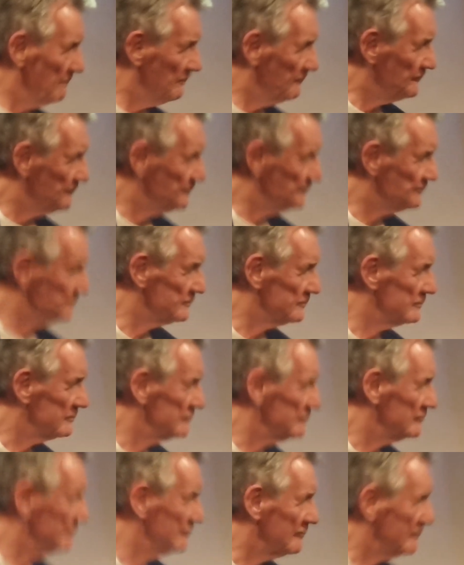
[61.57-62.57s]
what did you feel
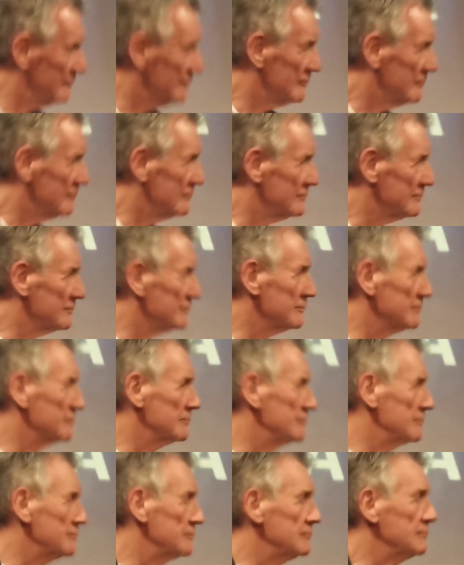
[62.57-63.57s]
the difference was
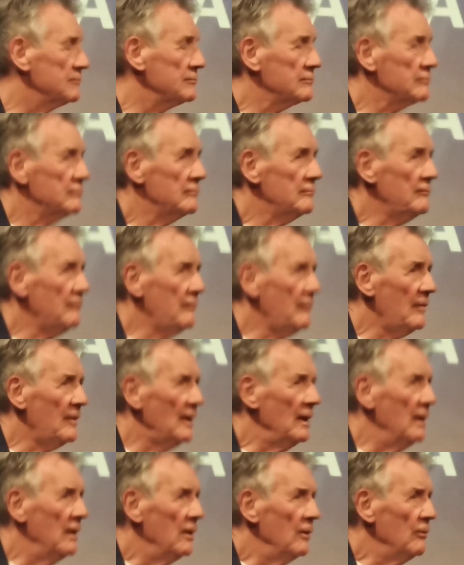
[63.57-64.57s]
between the north and the
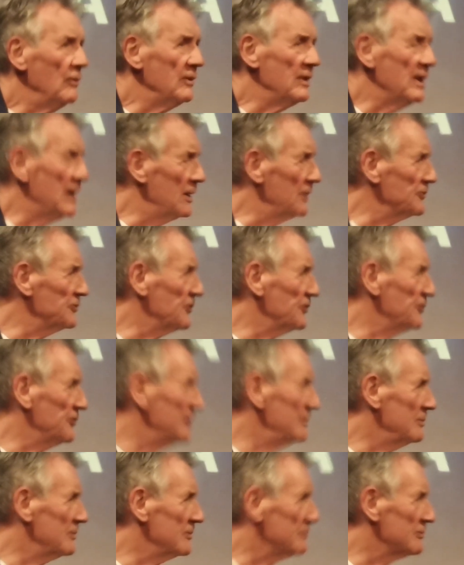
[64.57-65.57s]
south? Well, the
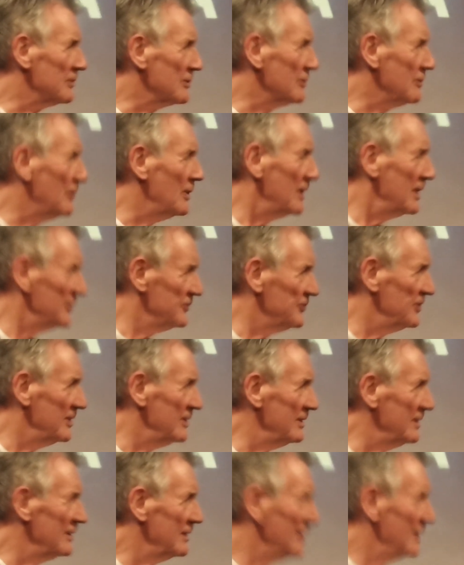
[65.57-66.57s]
Hausa seemed
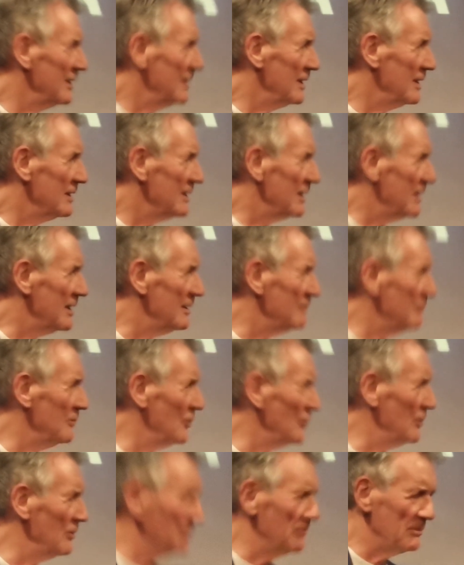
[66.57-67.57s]
quieter,
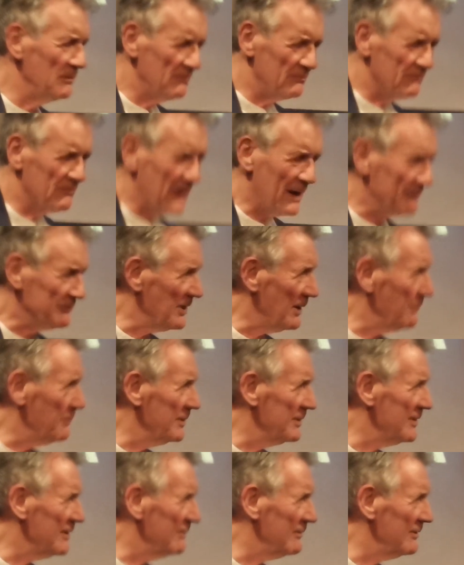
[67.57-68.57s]
more
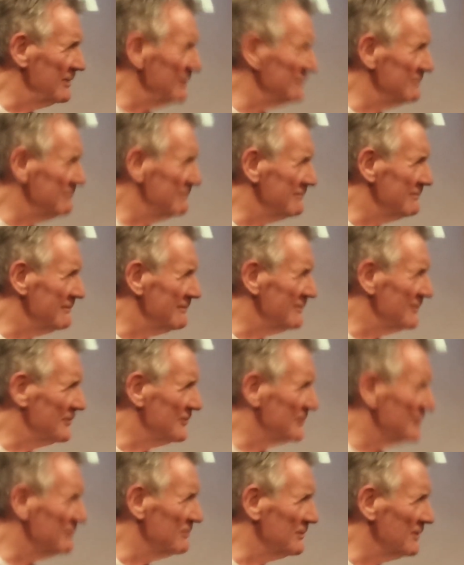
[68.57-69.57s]
wrapped up in their own
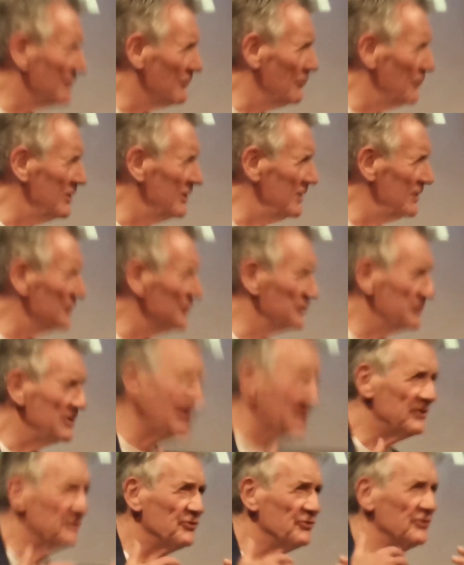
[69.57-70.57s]
sort of
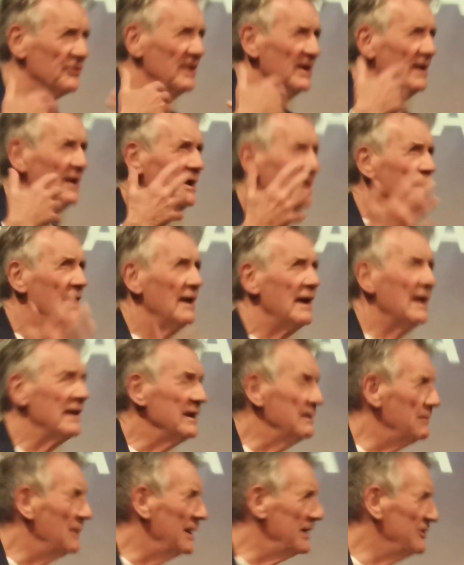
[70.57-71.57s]
worlds, less
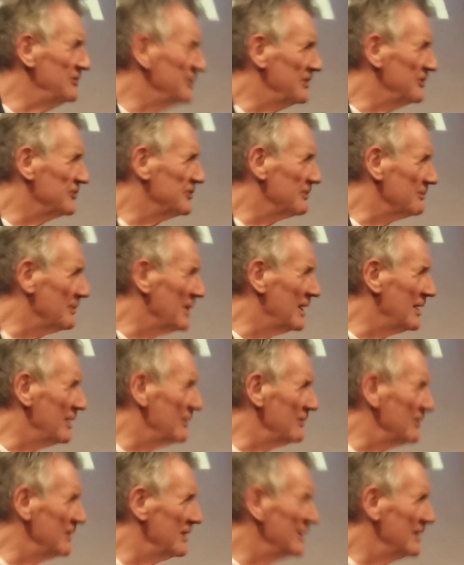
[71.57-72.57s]
animated
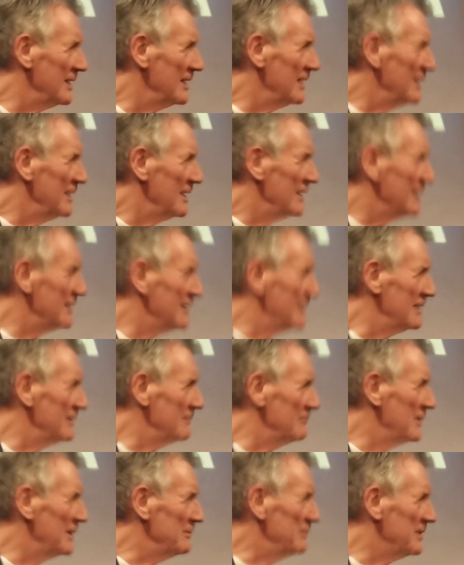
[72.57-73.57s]
somehow.
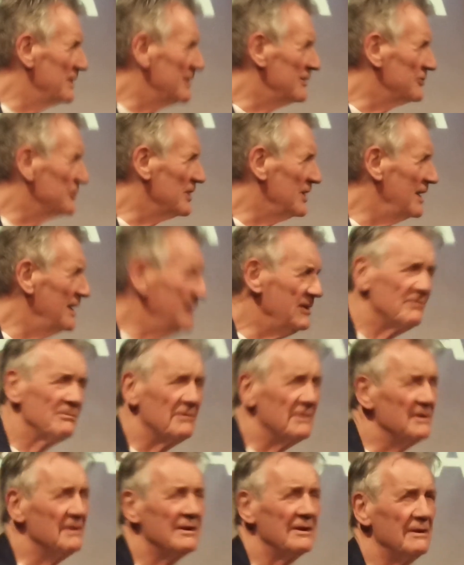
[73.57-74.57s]
Maybe it's the
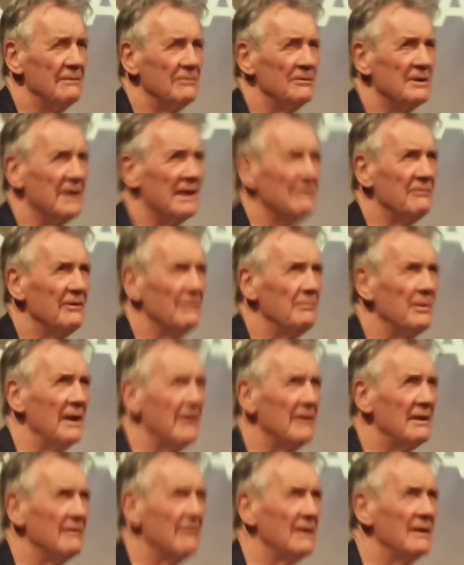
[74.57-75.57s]
heat or
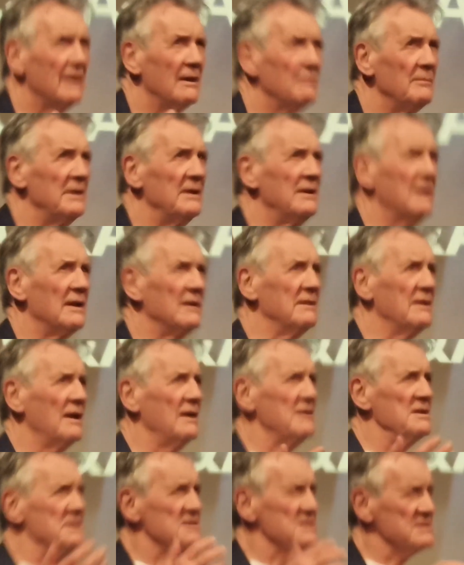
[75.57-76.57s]
whatever, but I
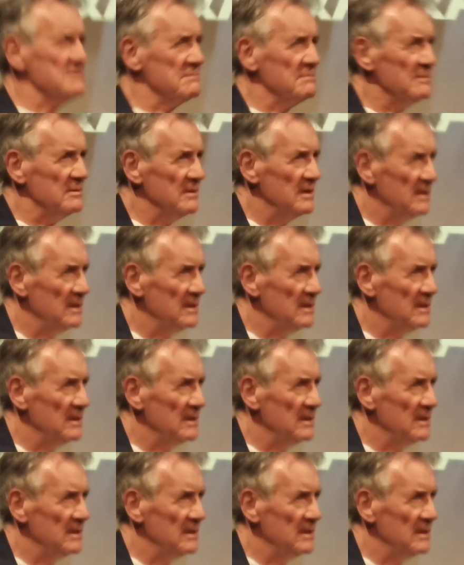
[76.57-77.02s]
mean, and